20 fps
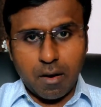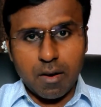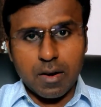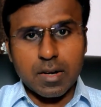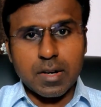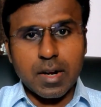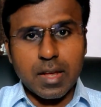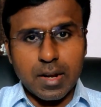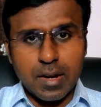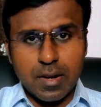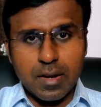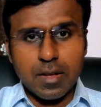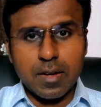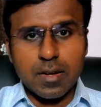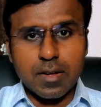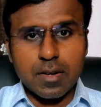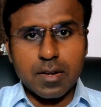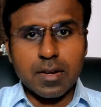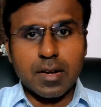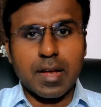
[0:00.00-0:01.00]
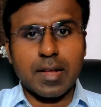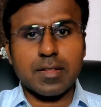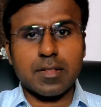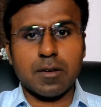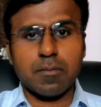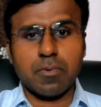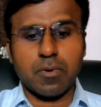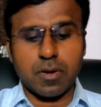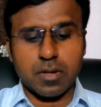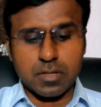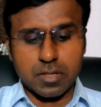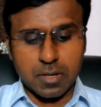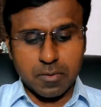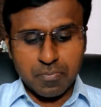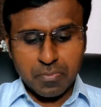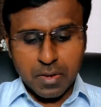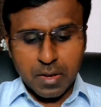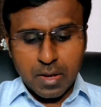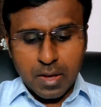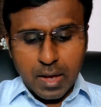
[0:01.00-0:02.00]
already learn in anthropology
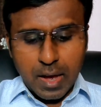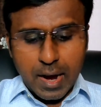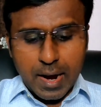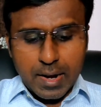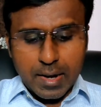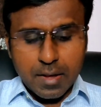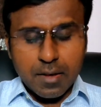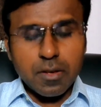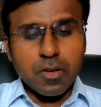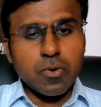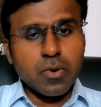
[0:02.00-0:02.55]
and uh,